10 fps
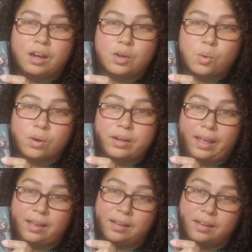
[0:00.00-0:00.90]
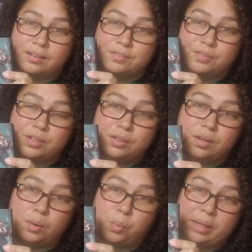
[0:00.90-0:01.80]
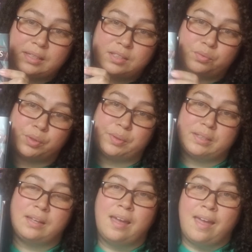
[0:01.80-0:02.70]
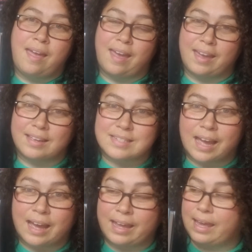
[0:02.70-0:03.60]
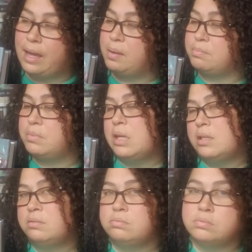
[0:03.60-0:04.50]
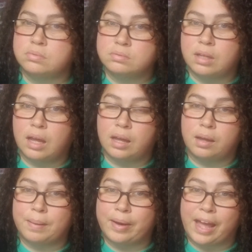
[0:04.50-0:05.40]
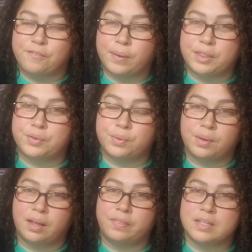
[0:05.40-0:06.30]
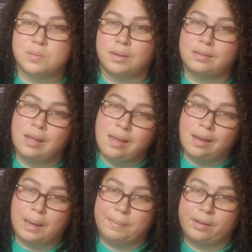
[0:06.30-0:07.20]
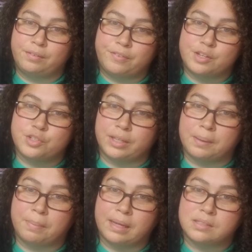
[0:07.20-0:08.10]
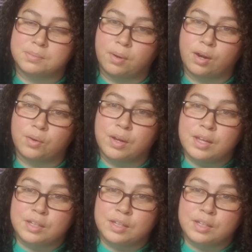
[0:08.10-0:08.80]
Court of Wings and Ruin, and I am about halfway through on this one. I plan on finishing it by tomorrow.